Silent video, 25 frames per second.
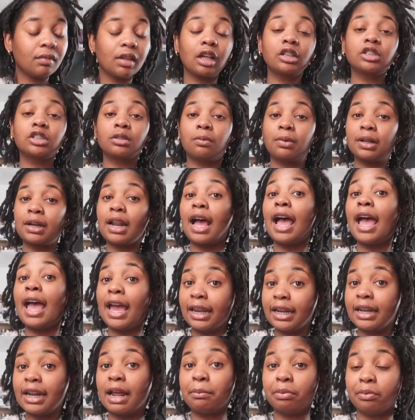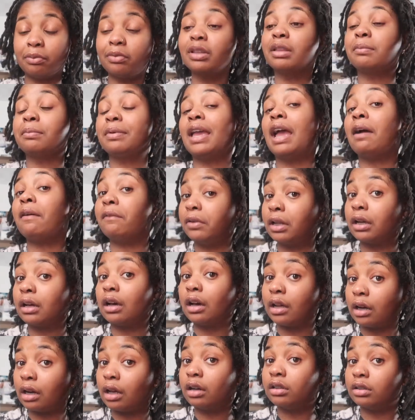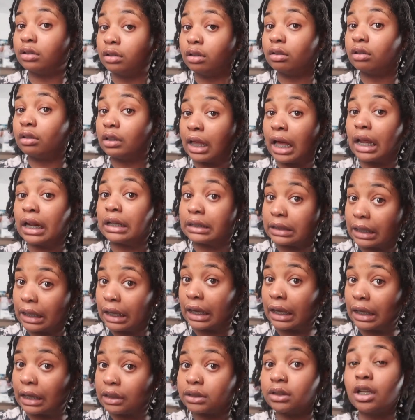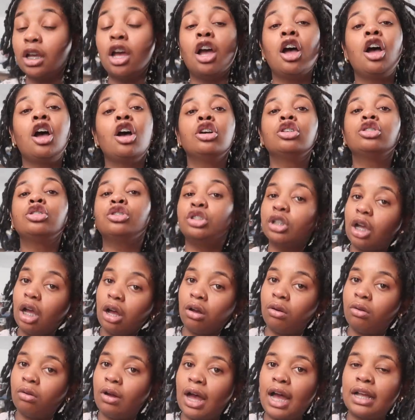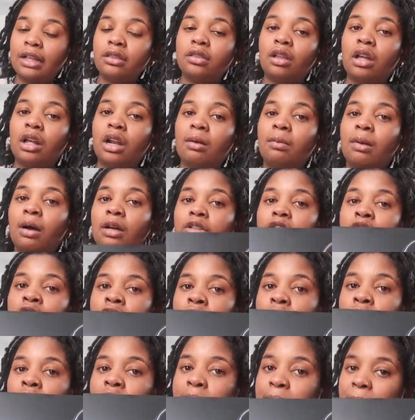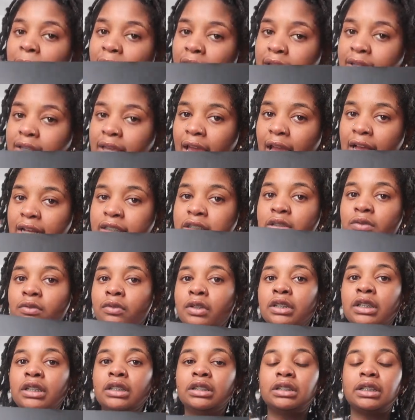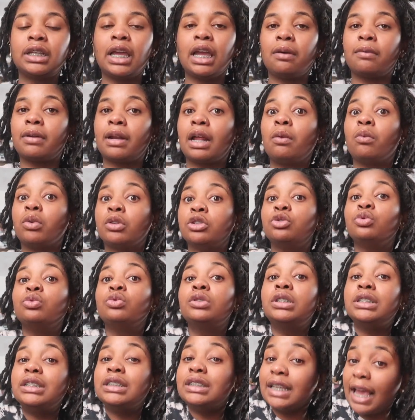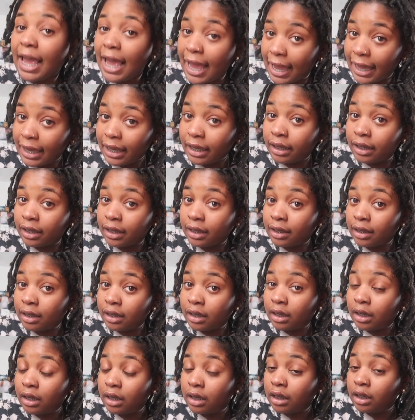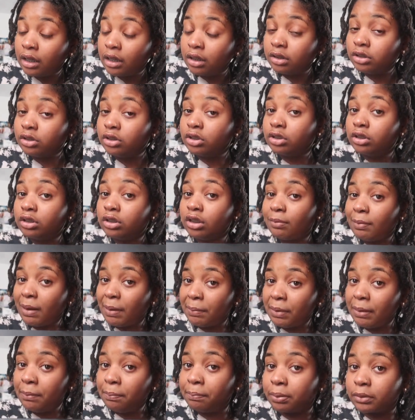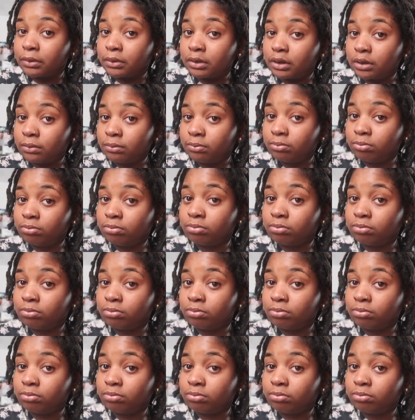So when I edit, I'd really be having to cut out, you know, a lot of things. So I thought about just doing podcasts and really saying what I want to say to my peoples.